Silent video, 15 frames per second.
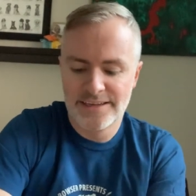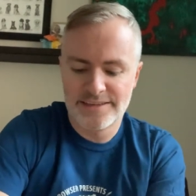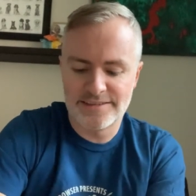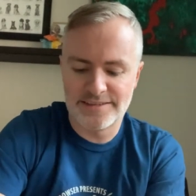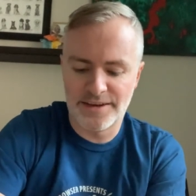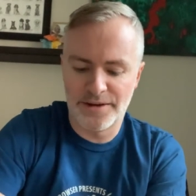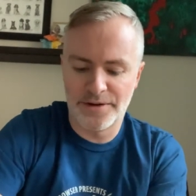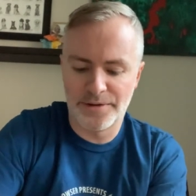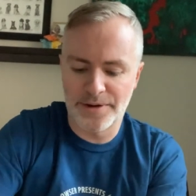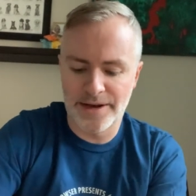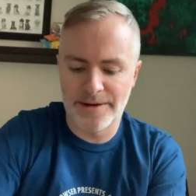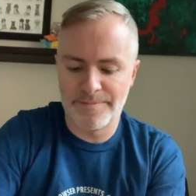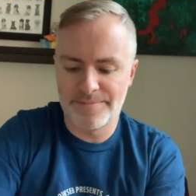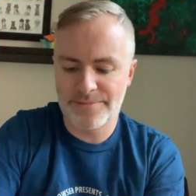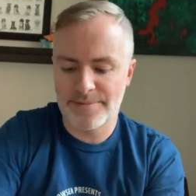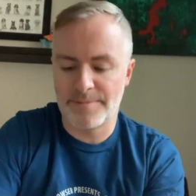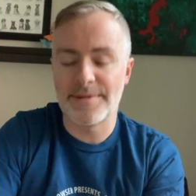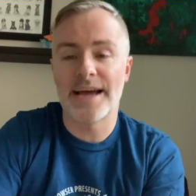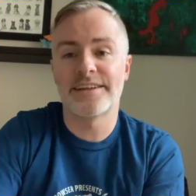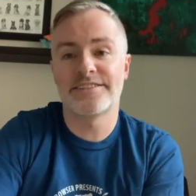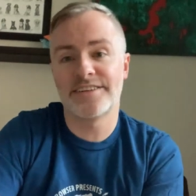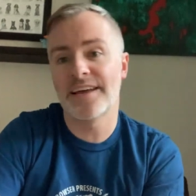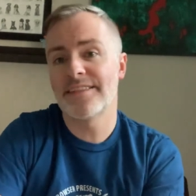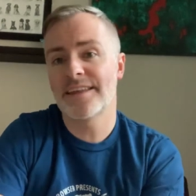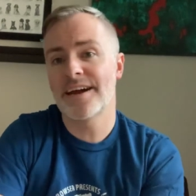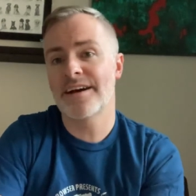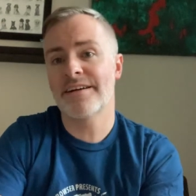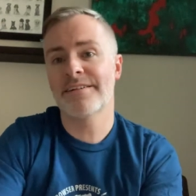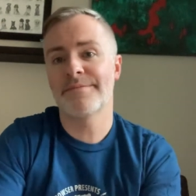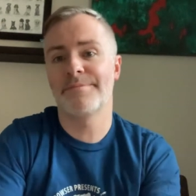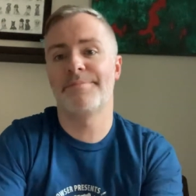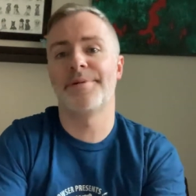So I'm not done there,